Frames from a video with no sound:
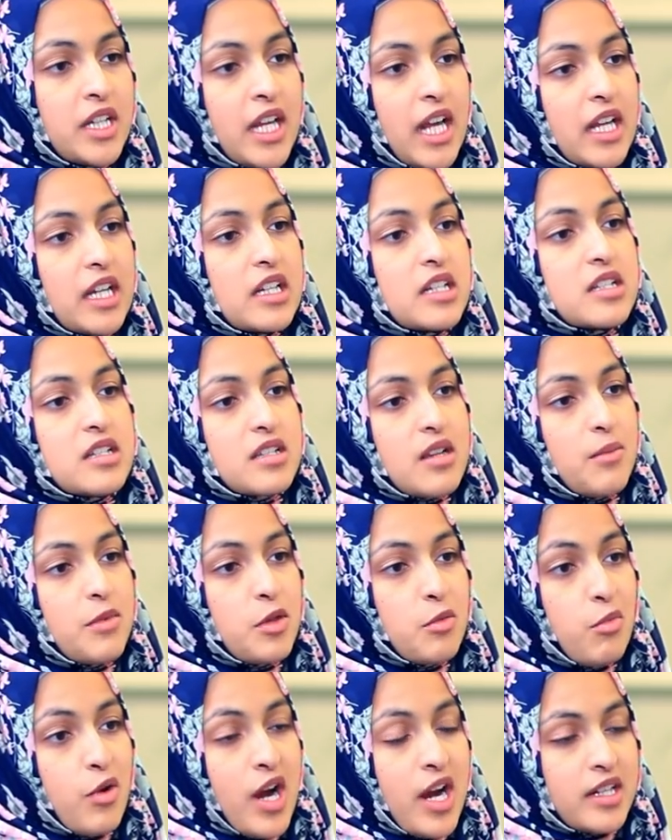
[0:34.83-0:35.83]
to get into some some
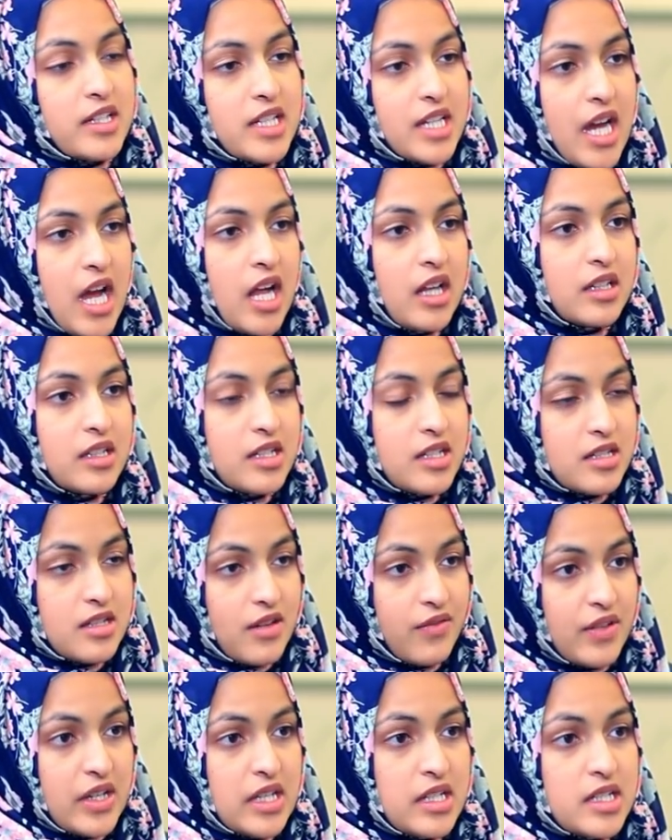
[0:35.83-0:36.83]
of the practicalities
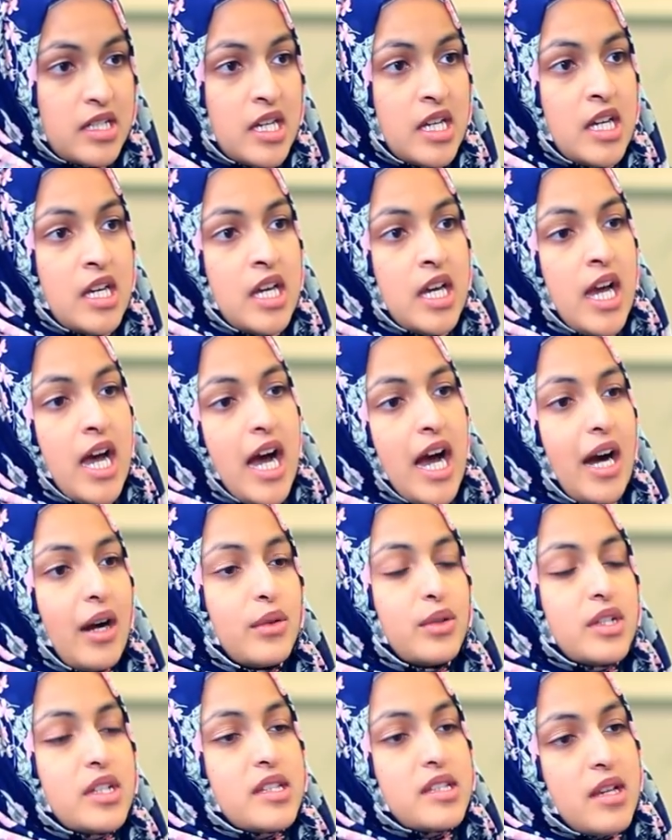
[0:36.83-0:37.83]
of it.
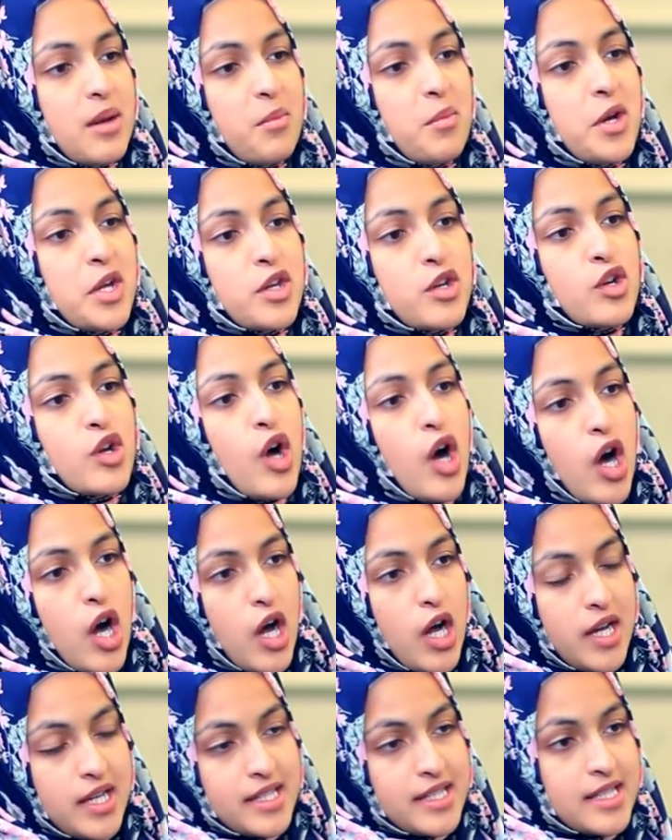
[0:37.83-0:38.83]
How does someone
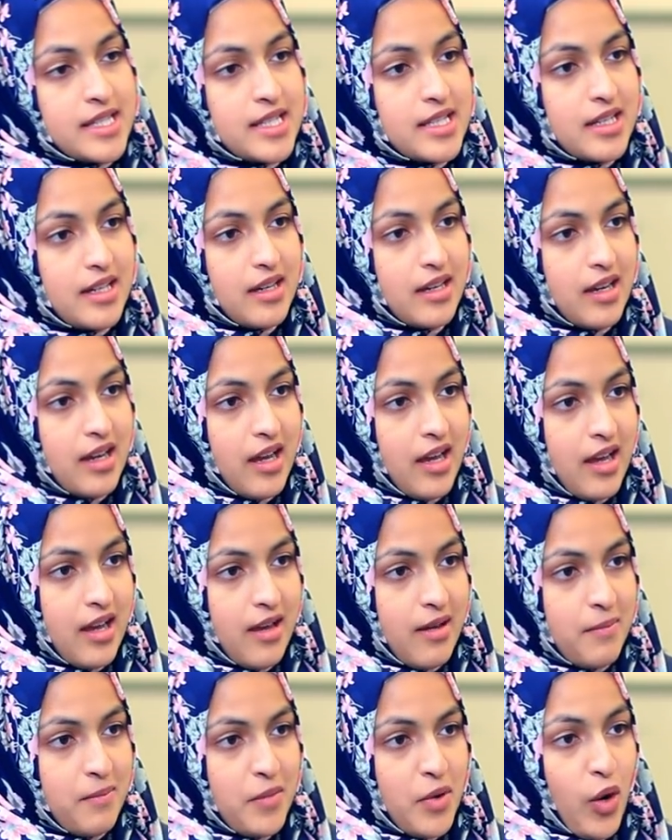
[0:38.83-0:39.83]
cause
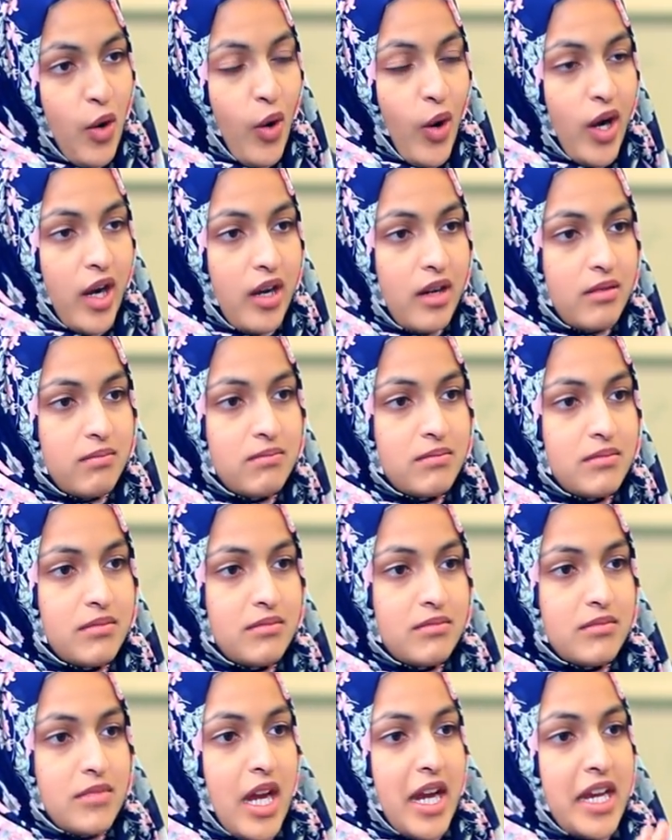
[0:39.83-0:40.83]
um, or
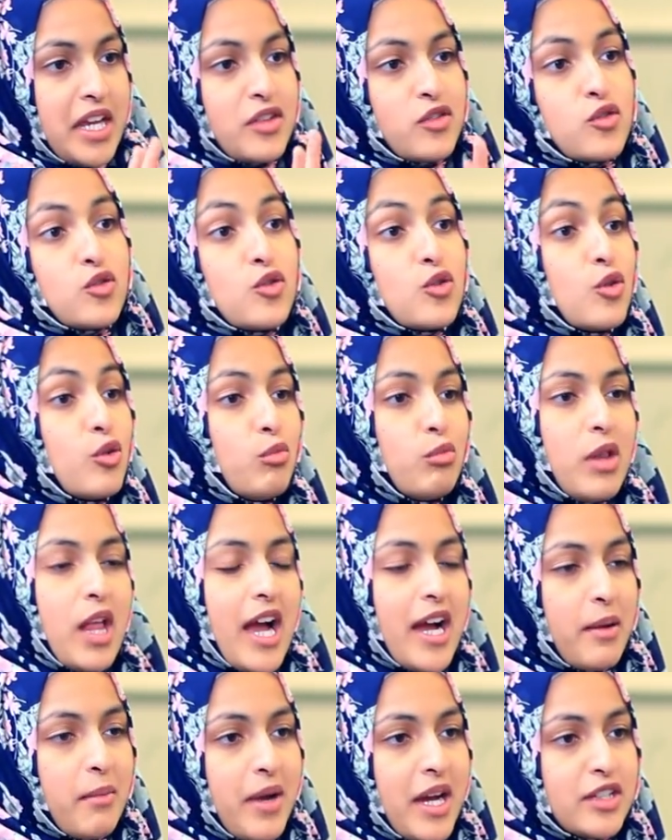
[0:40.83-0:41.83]
I guess do
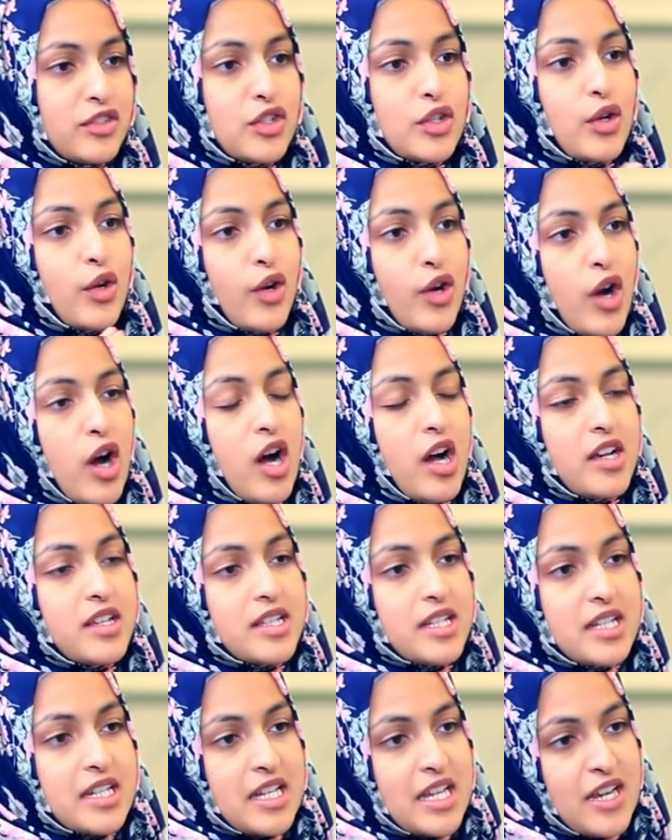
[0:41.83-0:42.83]
black magic or
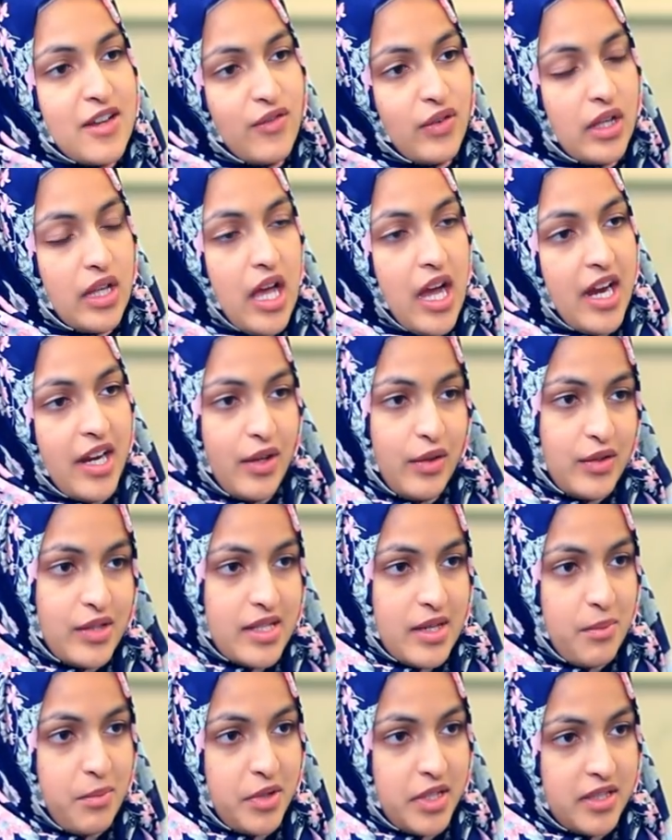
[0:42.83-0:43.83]
cause an evil eye on
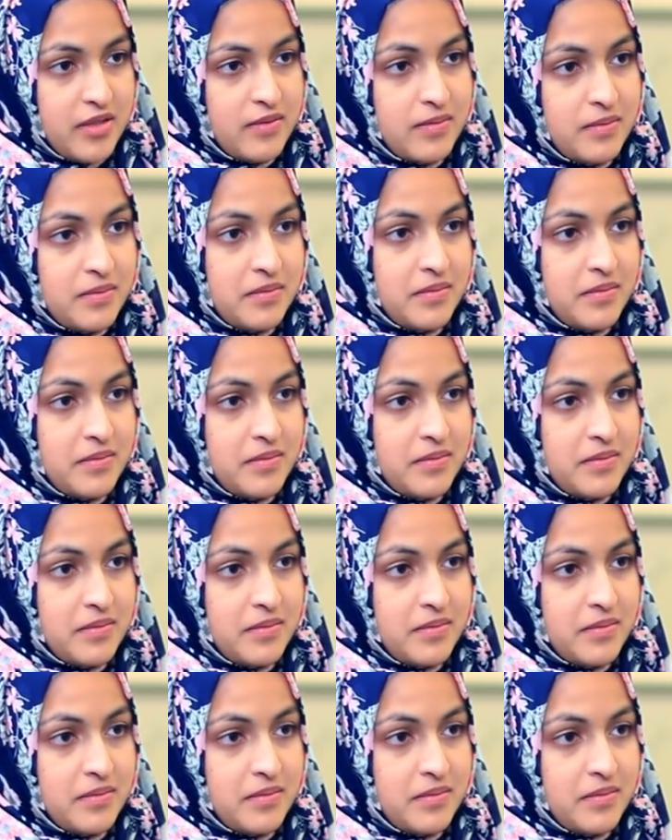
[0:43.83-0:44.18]
someone?